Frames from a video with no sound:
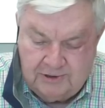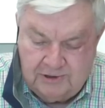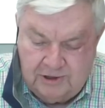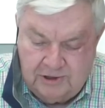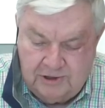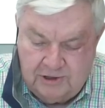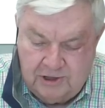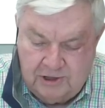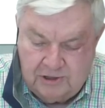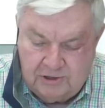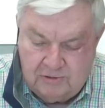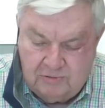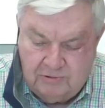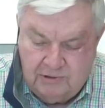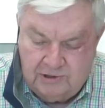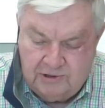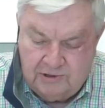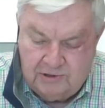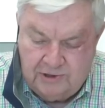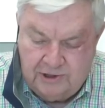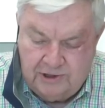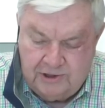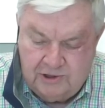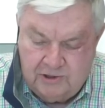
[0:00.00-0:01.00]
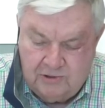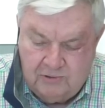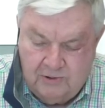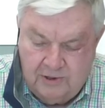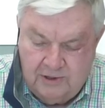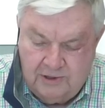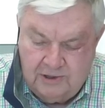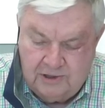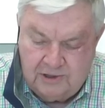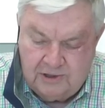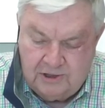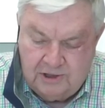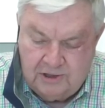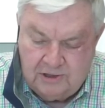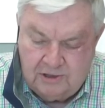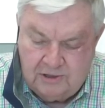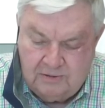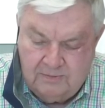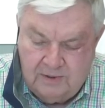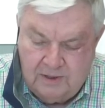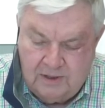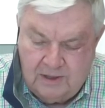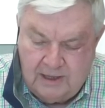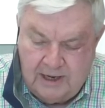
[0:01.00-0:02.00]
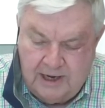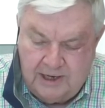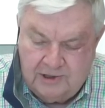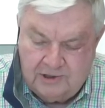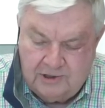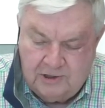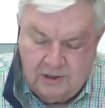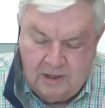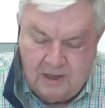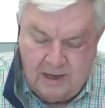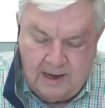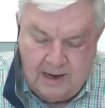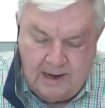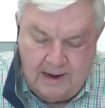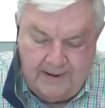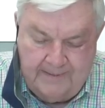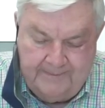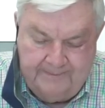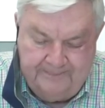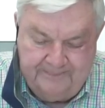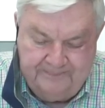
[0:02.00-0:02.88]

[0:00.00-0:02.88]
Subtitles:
as he just recently joined the system in late July.